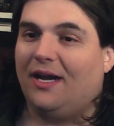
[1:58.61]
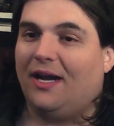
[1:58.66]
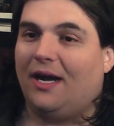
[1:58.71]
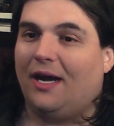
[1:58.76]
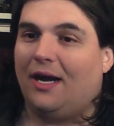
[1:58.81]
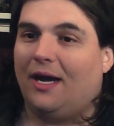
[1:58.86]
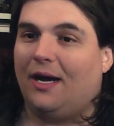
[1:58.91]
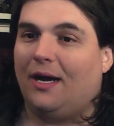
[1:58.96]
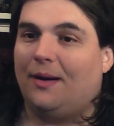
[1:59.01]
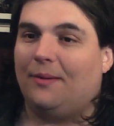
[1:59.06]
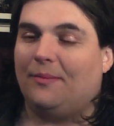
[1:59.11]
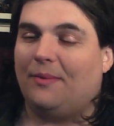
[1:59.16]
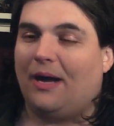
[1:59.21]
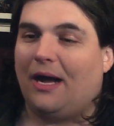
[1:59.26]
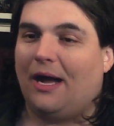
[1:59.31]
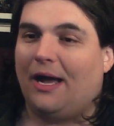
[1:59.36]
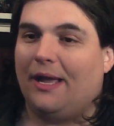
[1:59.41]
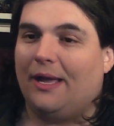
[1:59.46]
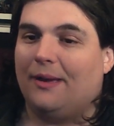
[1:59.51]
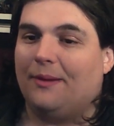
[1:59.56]

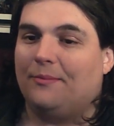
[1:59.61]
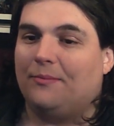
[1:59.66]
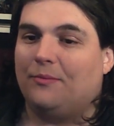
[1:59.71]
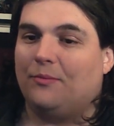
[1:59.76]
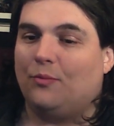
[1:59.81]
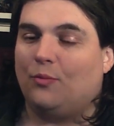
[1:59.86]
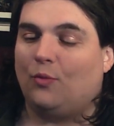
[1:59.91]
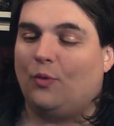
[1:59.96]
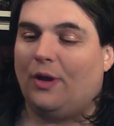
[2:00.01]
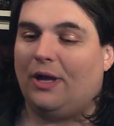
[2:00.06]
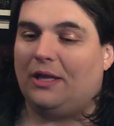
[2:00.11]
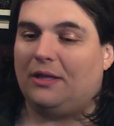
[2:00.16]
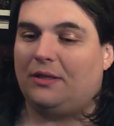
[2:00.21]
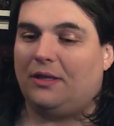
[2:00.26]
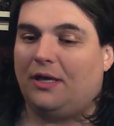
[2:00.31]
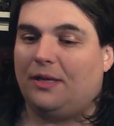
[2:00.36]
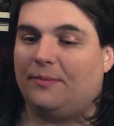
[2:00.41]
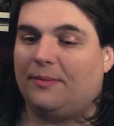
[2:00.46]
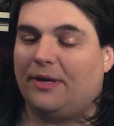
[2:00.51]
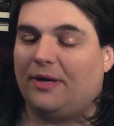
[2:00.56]
I am well
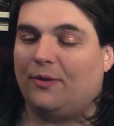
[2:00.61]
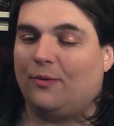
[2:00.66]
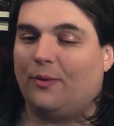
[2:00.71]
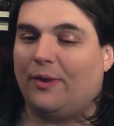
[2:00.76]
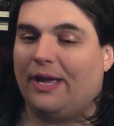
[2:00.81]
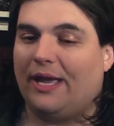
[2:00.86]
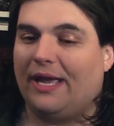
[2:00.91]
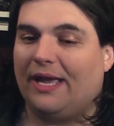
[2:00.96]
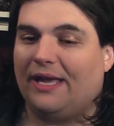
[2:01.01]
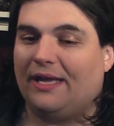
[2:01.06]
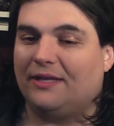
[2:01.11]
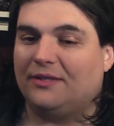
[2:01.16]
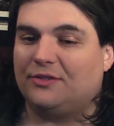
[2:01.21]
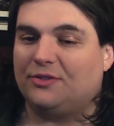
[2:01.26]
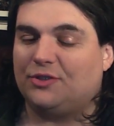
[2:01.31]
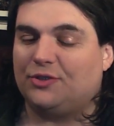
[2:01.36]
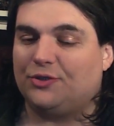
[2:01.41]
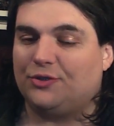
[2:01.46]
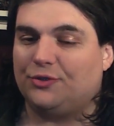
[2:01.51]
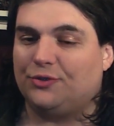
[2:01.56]
on my way
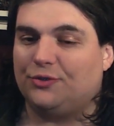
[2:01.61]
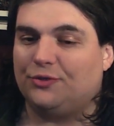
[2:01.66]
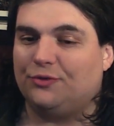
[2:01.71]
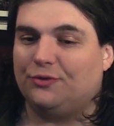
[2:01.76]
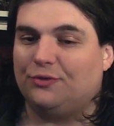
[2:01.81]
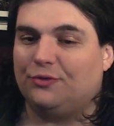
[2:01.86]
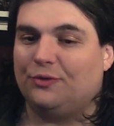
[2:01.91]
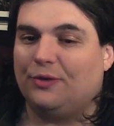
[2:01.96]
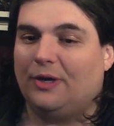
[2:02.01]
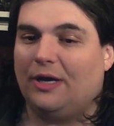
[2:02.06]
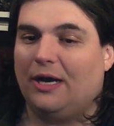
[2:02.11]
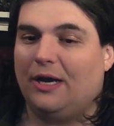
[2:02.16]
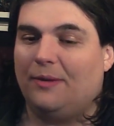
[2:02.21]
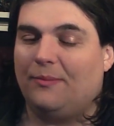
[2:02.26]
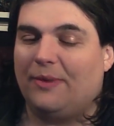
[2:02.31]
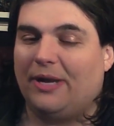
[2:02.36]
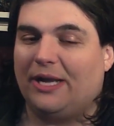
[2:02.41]
to my